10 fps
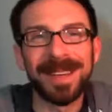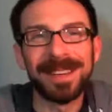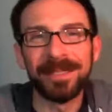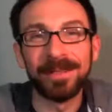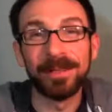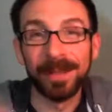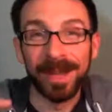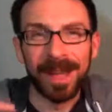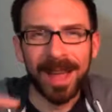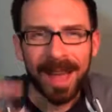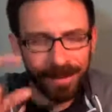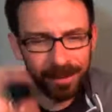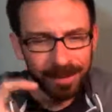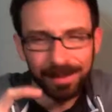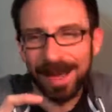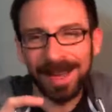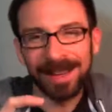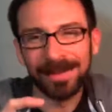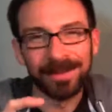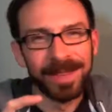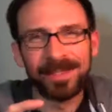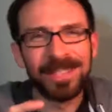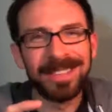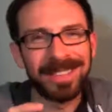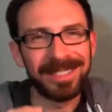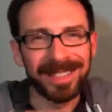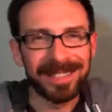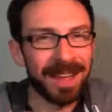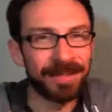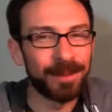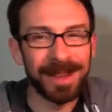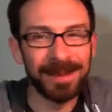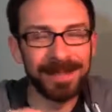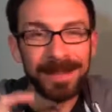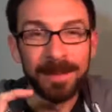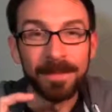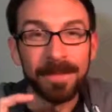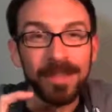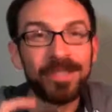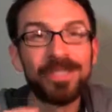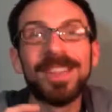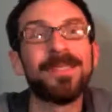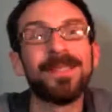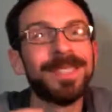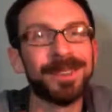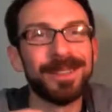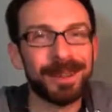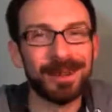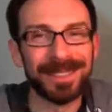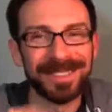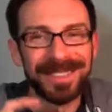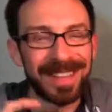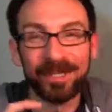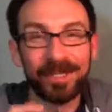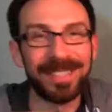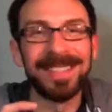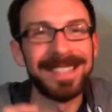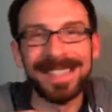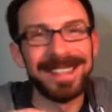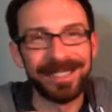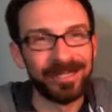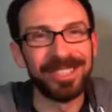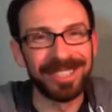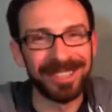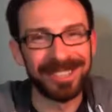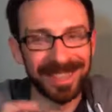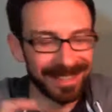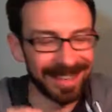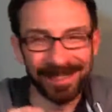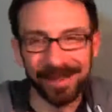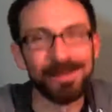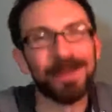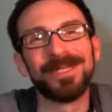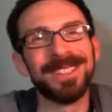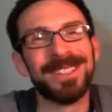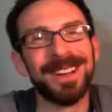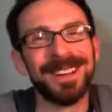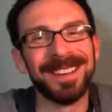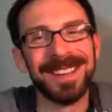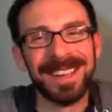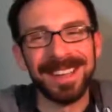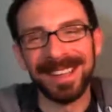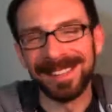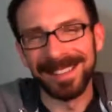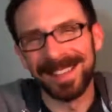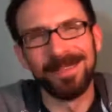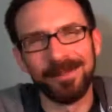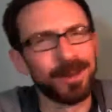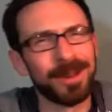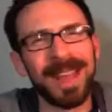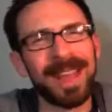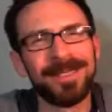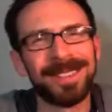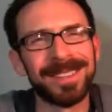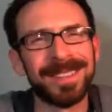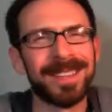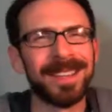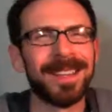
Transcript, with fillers: Mandy's food. After the bag of cheesies gets halfway empty, she's definitely going to notice that she didn't eat any cheesies yet and they're mostly gone. And then we're going to have to